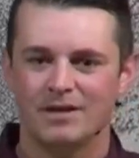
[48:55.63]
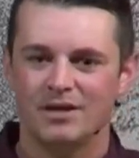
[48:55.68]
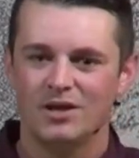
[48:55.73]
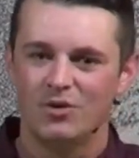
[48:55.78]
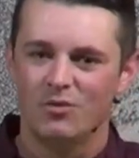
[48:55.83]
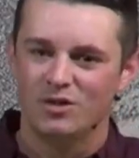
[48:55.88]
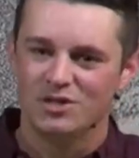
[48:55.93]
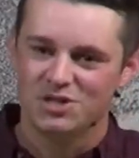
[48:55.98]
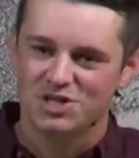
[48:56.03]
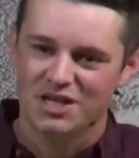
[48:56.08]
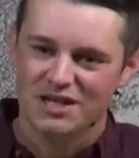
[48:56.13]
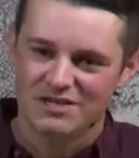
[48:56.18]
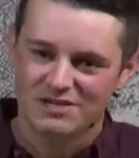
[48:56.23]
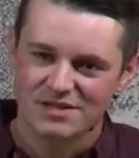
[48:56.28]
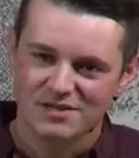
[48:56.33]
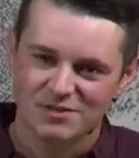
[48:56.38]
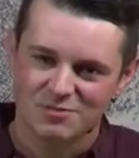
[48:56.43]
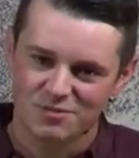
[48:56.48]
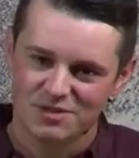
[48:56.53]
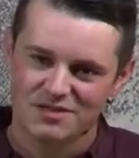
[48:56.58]
You know what
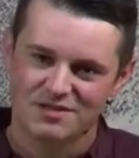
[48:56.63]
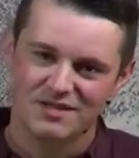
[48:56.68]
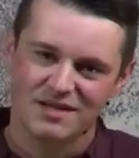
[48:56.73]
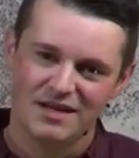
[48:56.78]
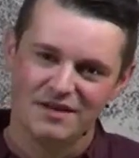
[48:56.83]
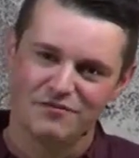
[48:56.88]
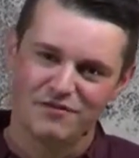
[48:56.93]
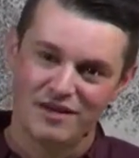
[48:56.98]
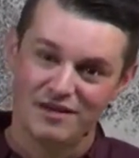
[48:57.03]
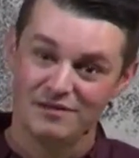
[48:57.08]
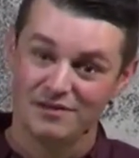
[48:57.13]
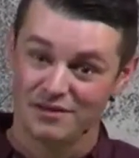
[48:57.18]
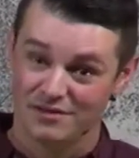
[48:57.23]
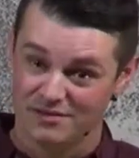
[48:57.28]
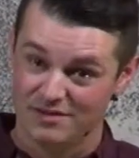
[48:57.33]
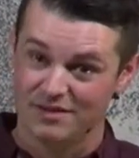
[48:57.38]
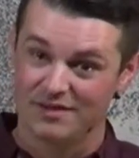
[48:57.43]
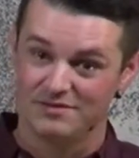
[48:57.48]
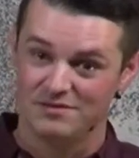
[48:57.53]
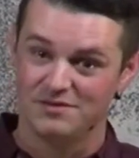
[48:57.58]
Jesus would see if he
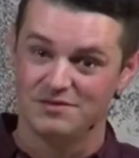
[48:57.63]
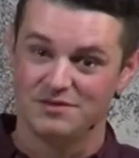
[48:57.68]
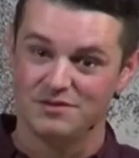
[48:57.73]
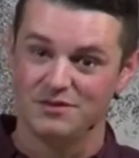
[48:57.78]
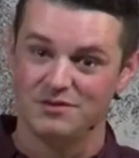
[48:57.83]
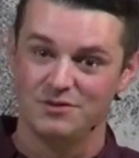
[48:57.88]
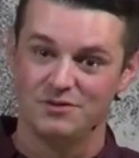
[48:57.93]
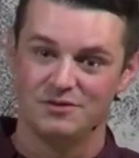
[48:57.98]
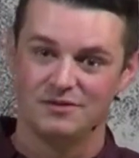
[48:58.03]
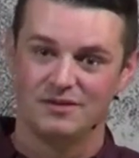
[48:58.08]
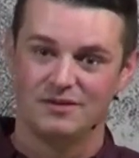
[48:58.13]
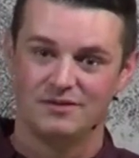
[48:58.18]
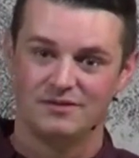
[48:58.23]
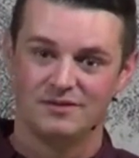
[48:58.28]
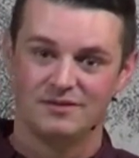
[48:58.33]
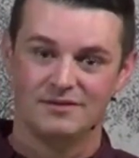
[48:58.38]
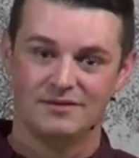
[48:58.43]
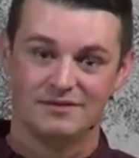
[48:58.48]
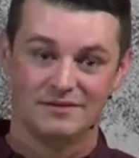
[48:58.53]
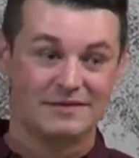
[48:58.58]
looked into
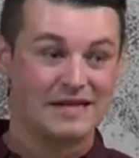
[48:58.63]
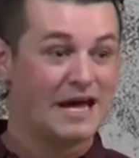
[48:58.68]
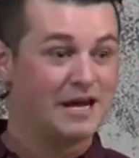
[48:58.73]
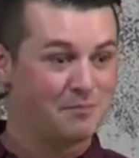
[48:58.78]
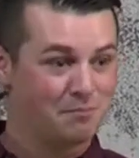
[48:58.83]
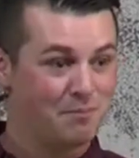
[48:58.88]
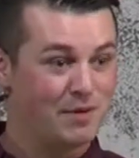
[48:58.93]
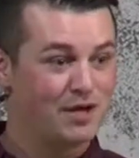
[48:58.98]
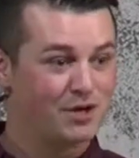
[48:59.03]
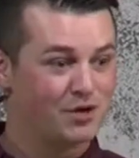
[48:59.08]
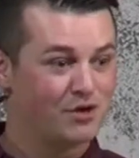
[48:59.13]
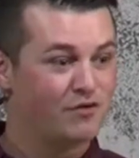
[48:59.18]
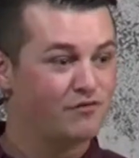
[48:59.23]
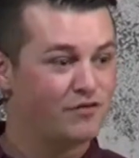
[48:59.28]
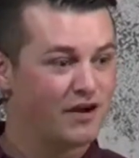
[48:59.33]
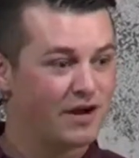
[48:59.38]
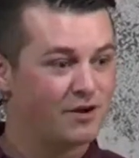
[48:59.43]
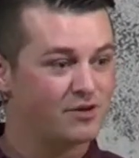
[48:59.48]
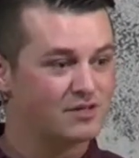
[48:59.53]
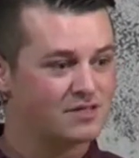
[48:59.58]
that mirror
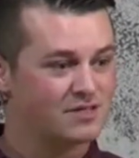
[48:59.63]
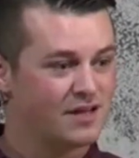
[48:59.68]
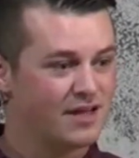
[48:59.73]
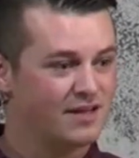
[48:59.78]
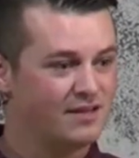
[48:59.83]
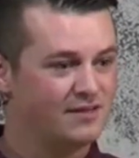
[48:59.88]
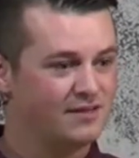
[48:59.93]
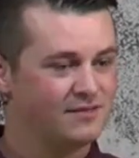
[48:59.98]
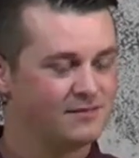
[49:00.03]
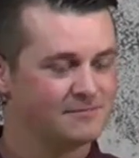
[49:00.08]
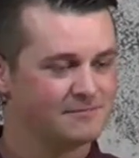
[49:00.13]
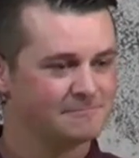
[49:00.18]
of Erised?